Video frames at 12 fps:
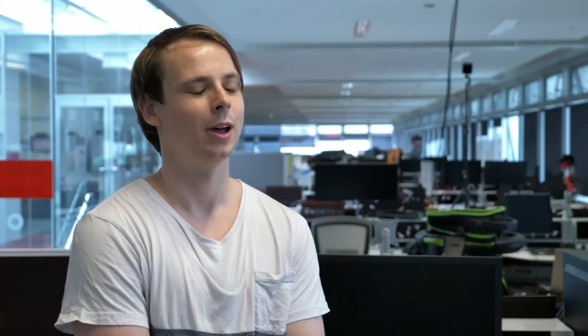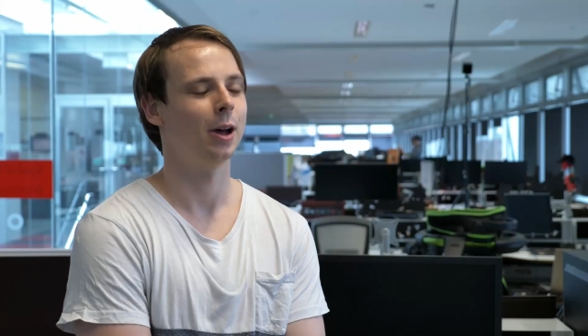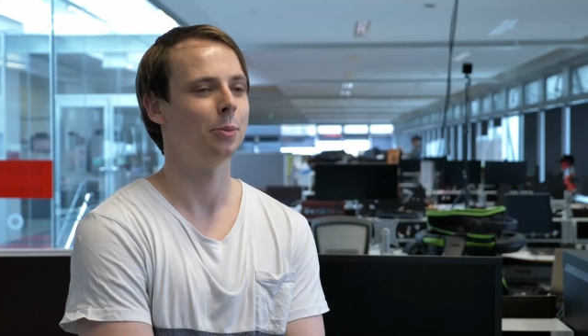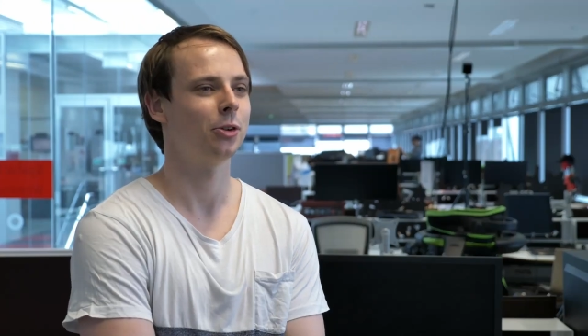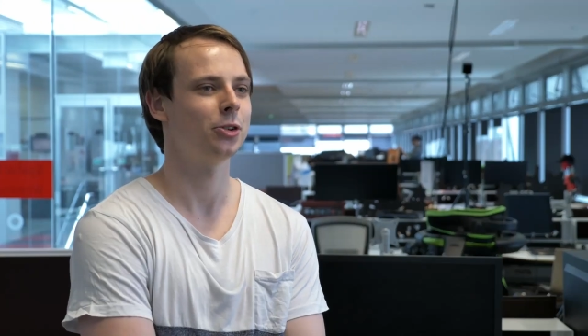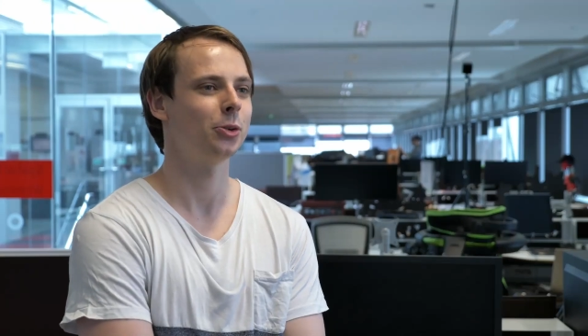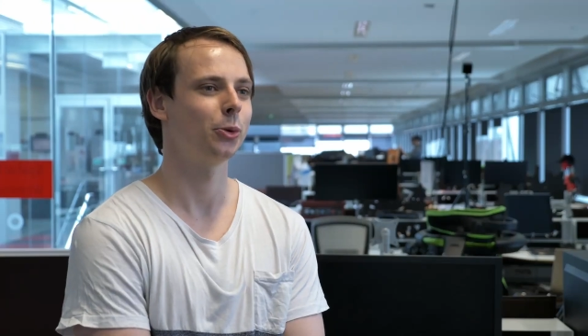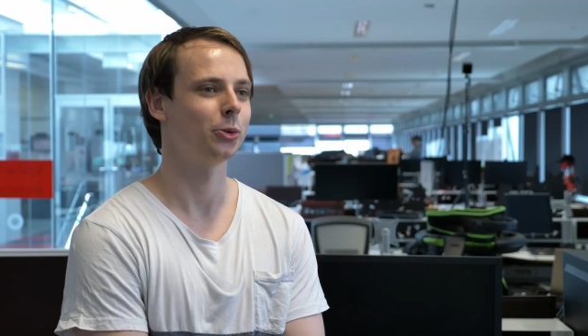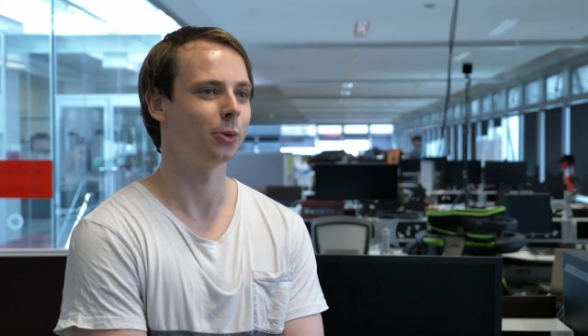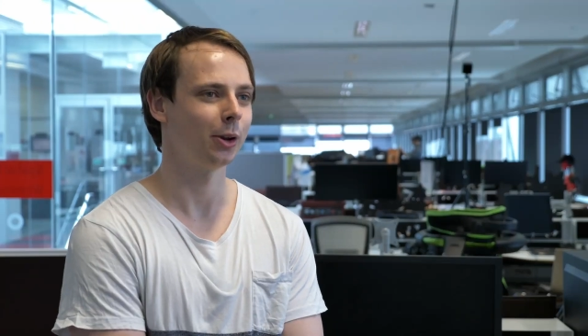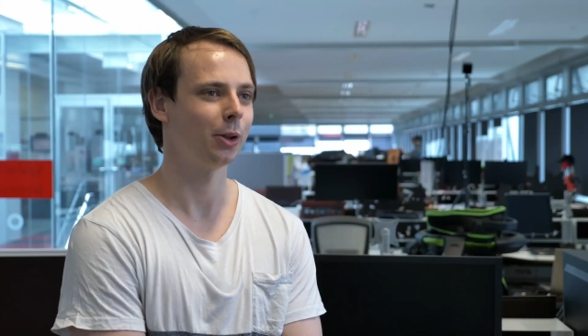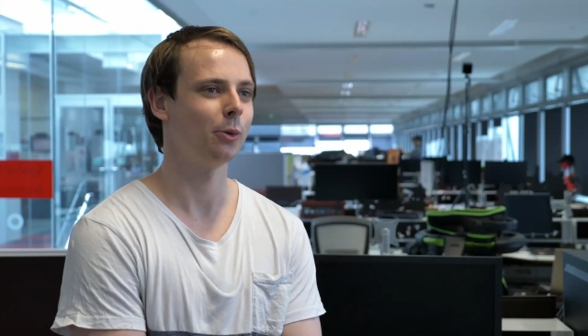Our project
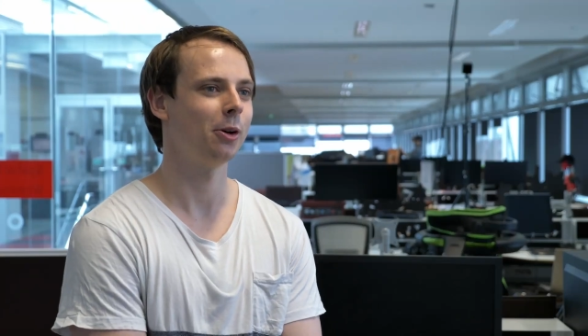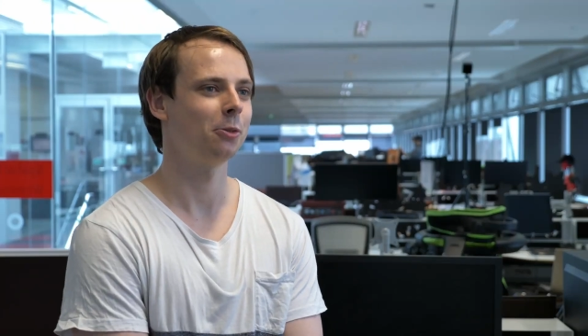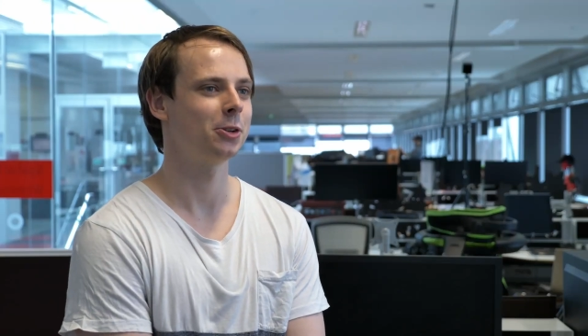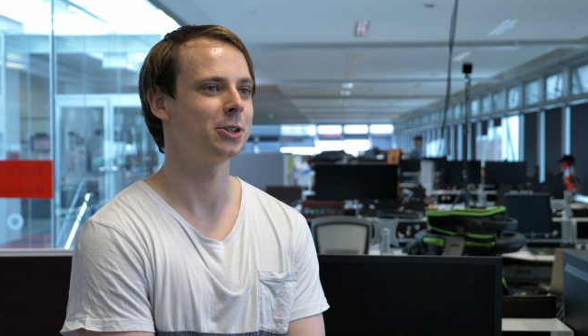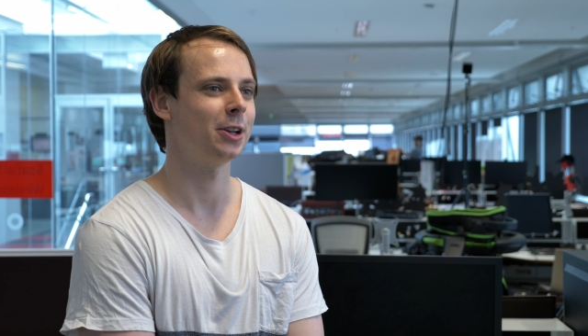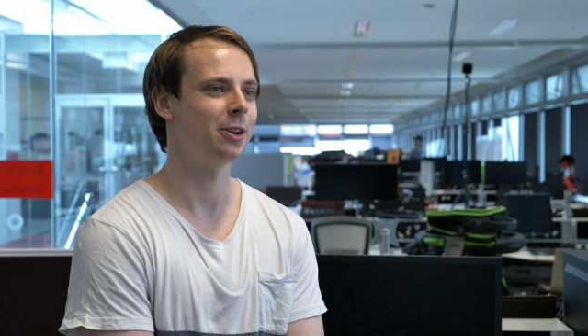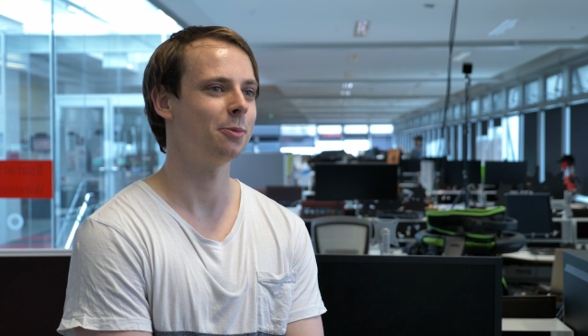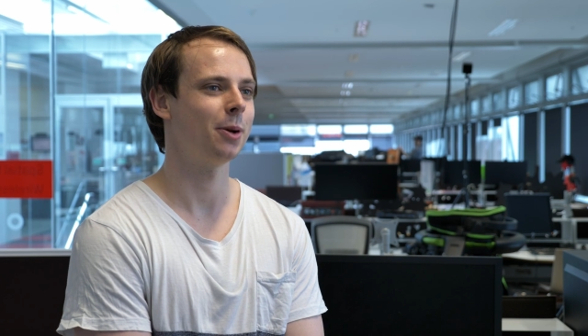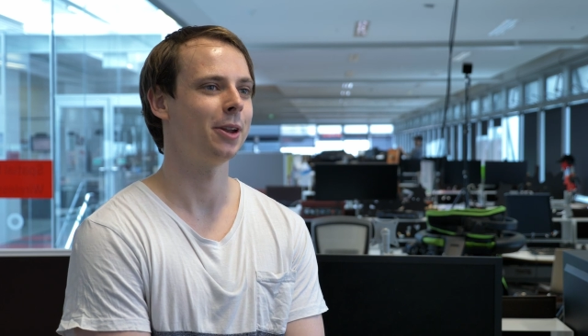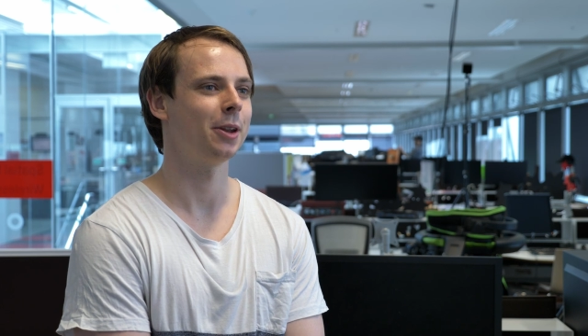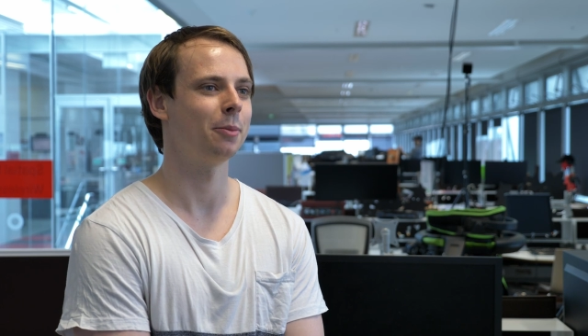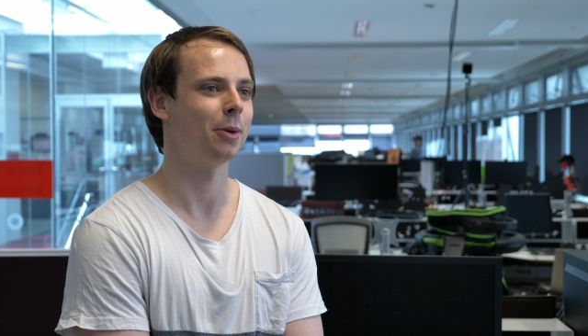was really well received
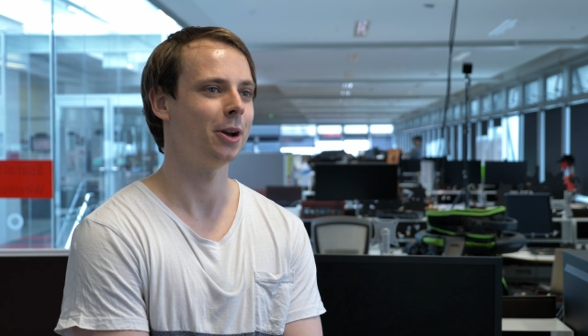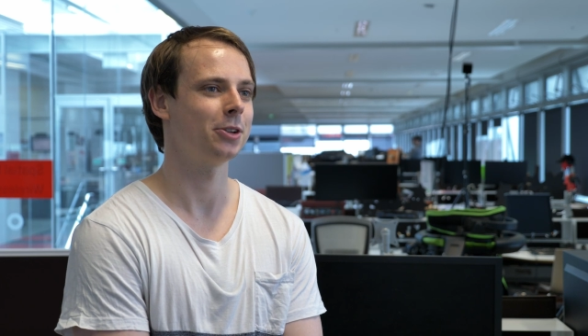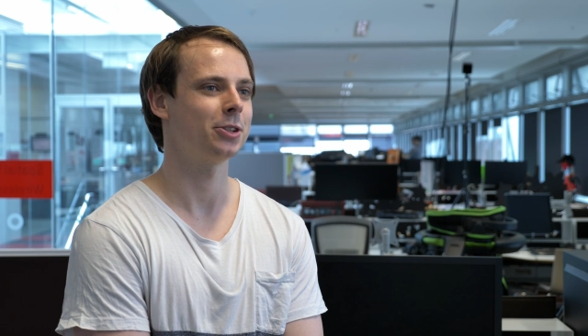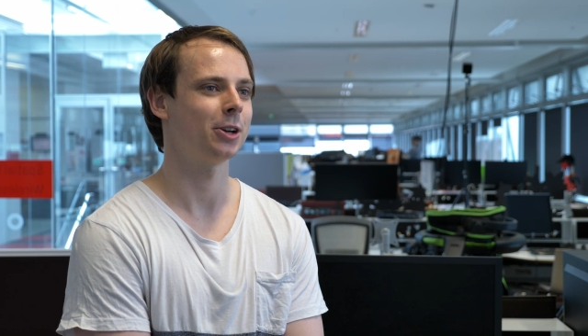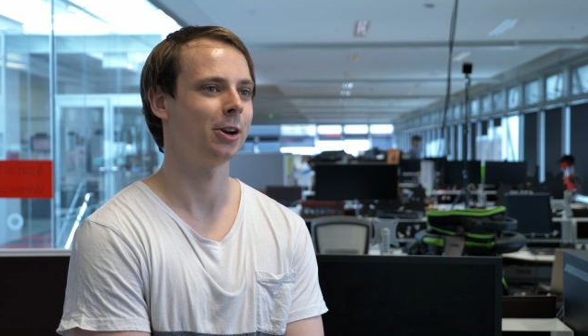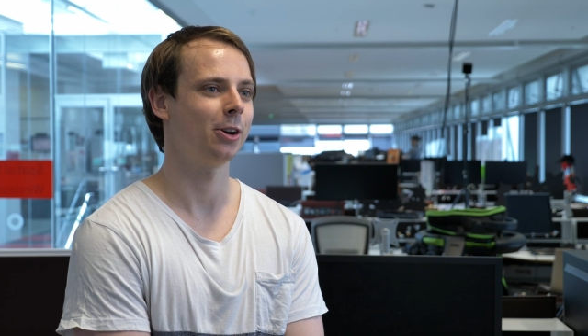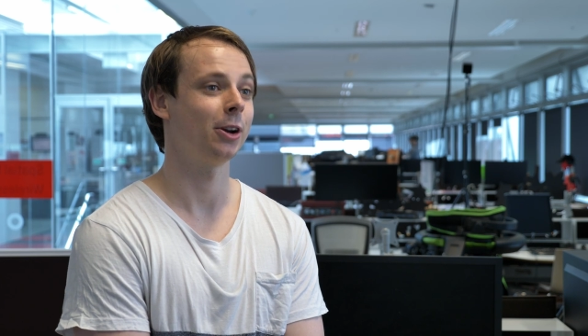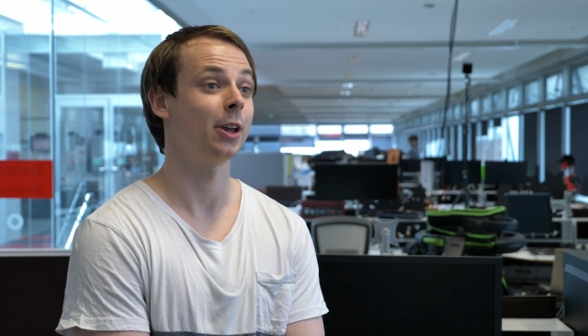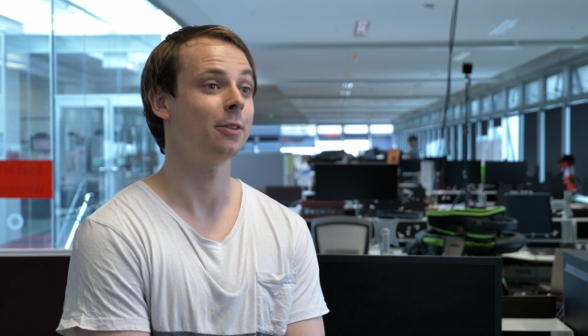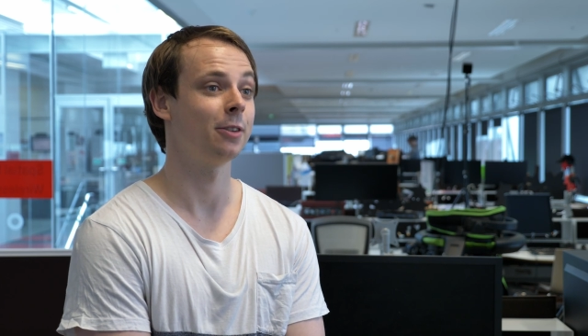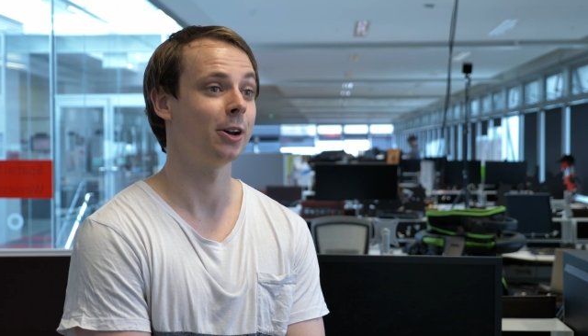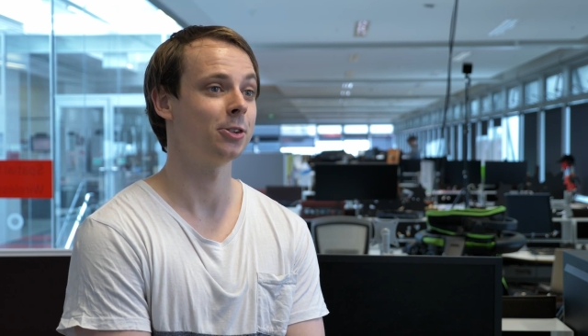by the
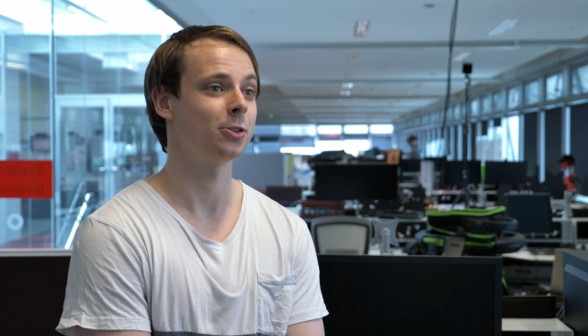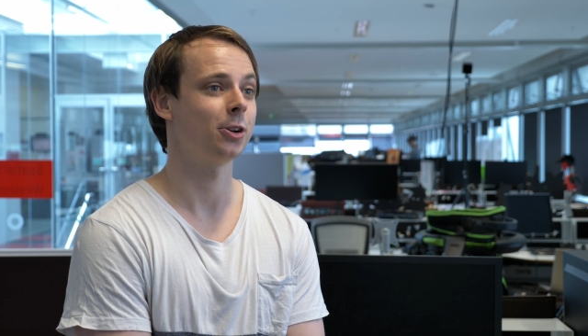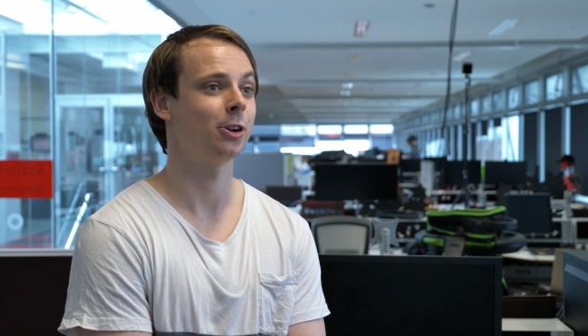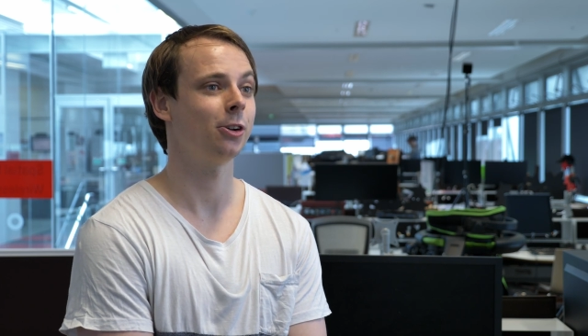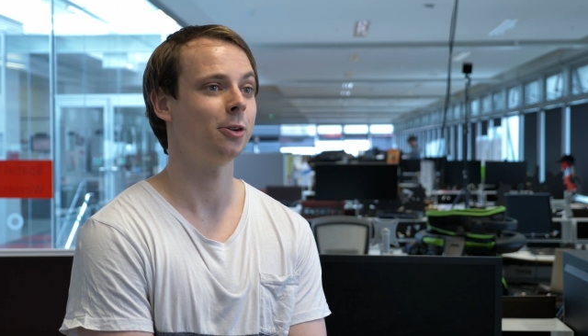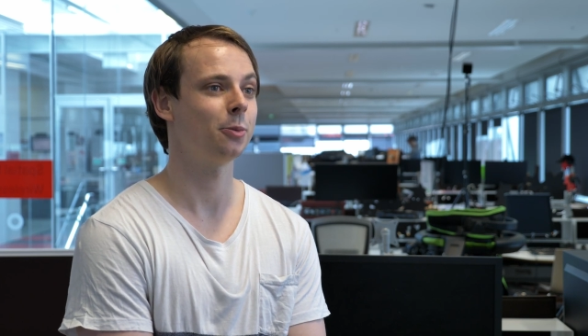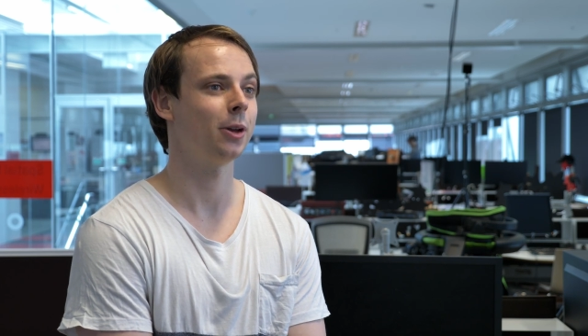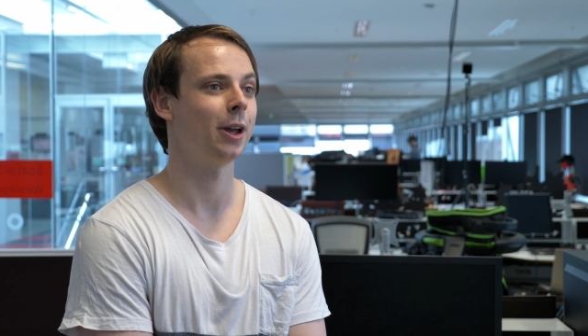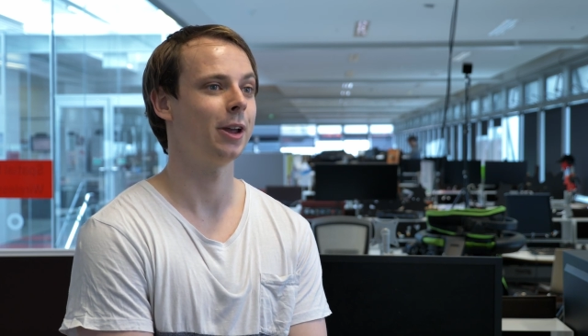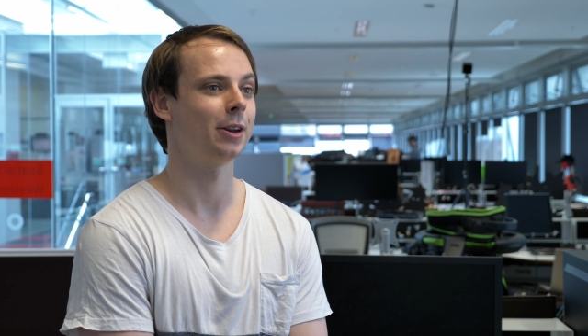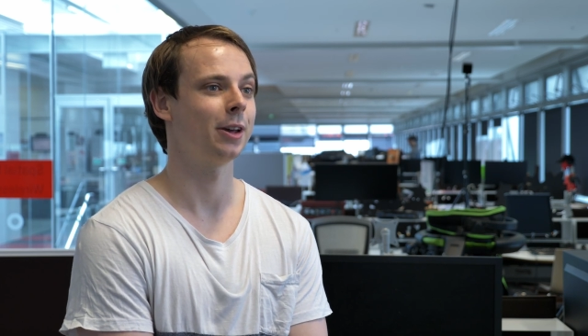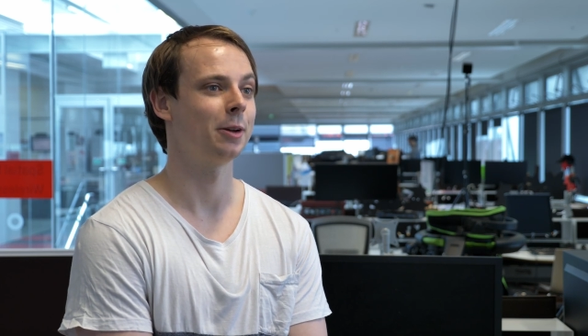Biosecurity Advisory Group
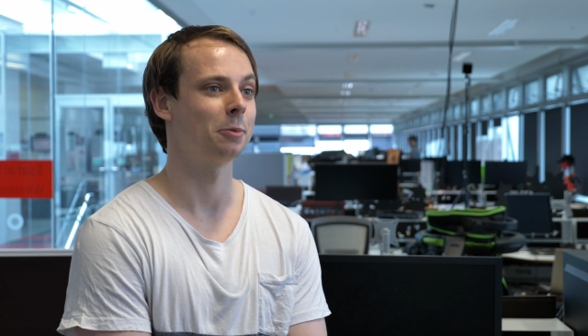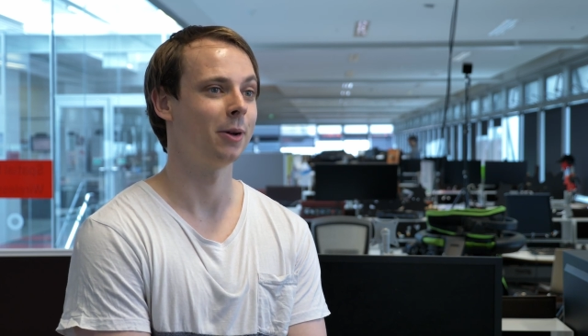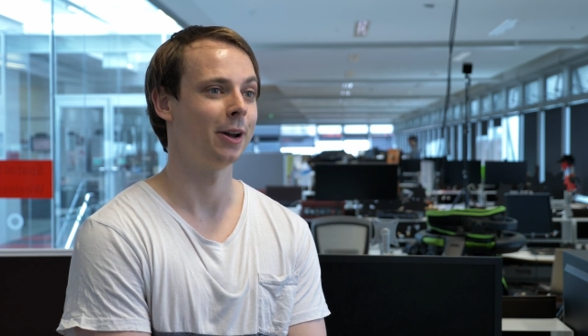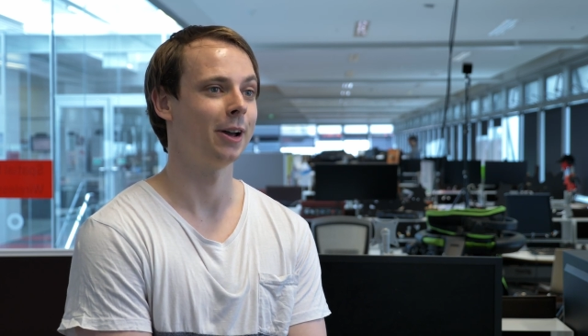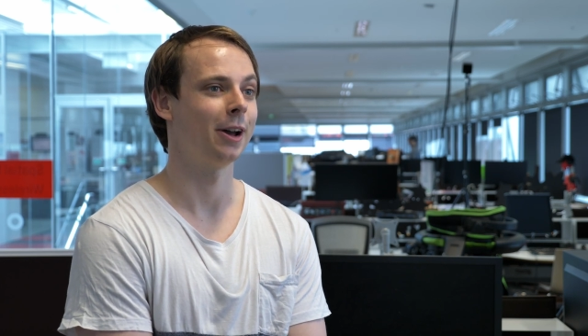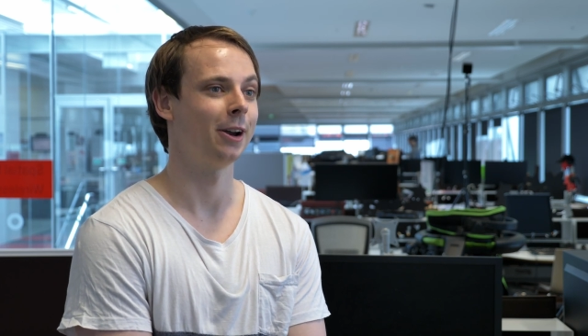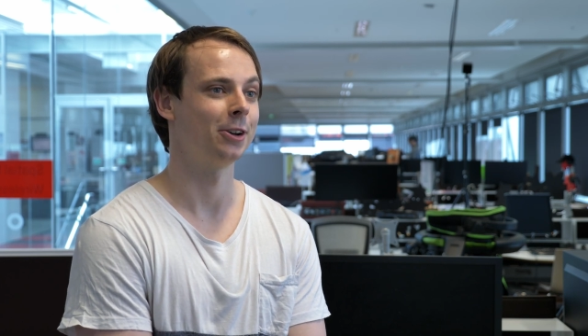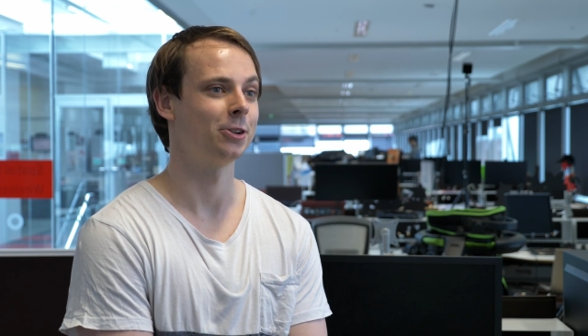and by our